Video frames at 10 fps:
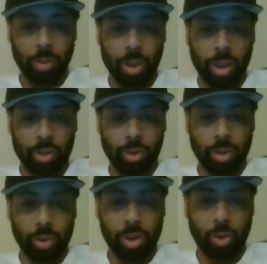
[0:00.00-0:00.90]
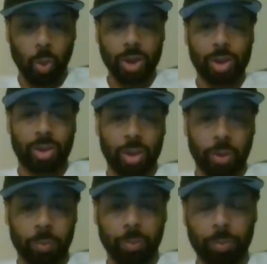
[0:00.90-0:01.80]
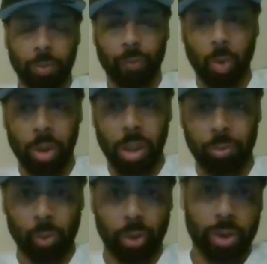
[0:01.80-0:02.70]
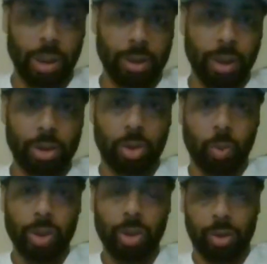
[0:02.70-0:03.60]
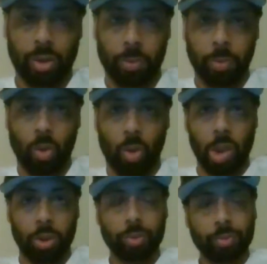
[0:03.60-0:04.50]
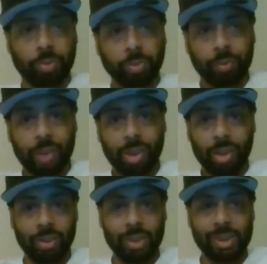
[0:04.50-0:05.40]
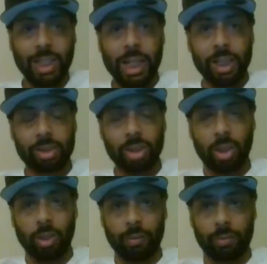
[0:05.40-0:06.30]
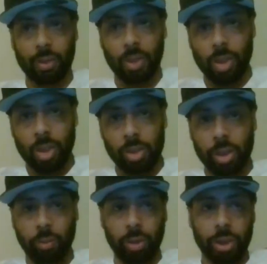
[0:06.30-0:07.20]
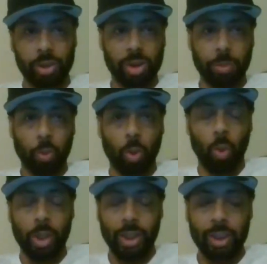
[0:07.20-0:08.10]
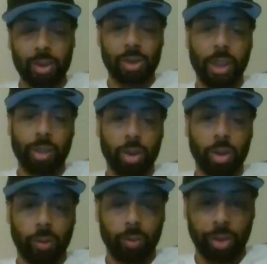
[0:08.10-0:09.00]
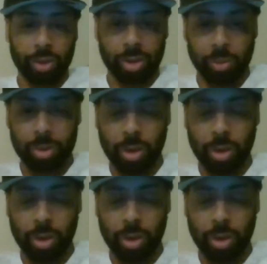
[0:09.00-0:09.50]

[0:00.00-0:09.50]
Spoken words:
And, she questions him before he says that, she questions him on the status of their relationship, or what is the status of their relationship.